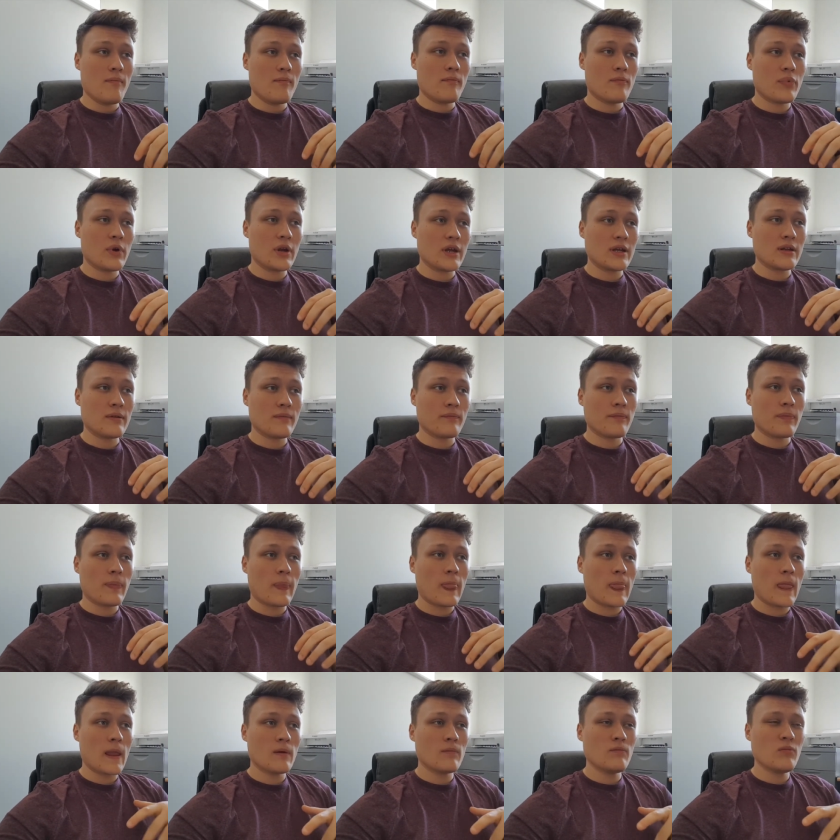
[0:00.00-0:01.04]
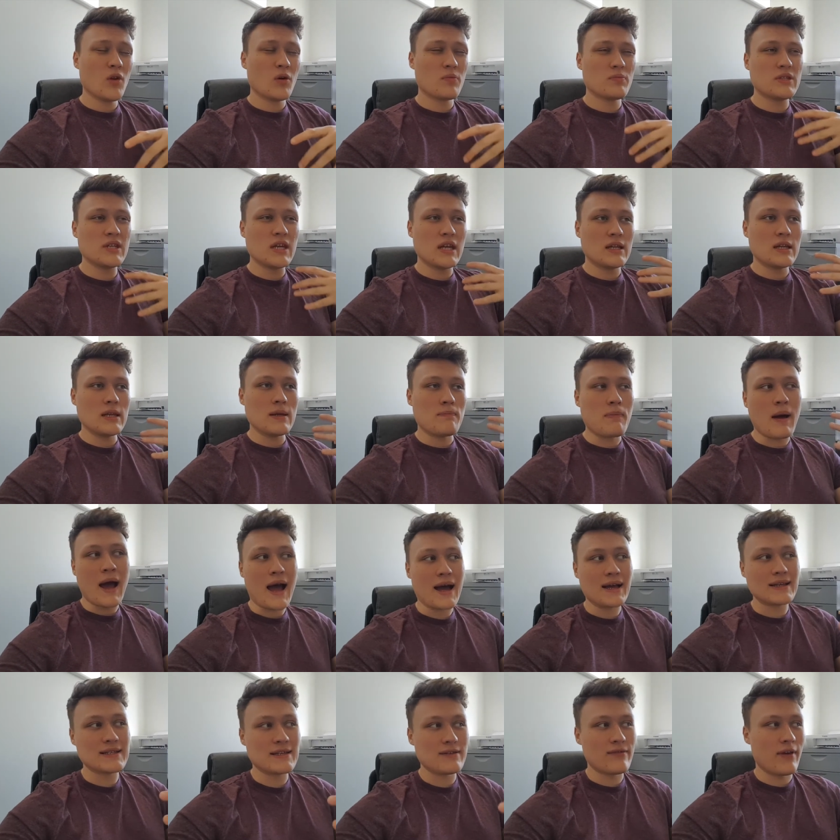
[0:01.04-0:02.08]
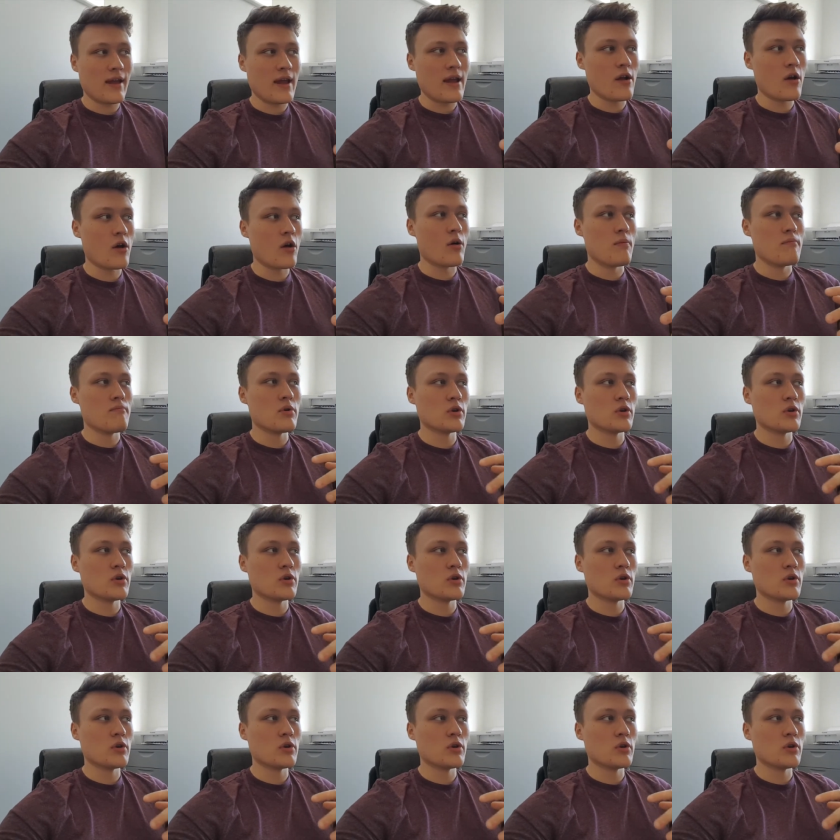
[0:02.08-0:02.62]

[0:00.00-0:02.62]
bring not particularly passive income,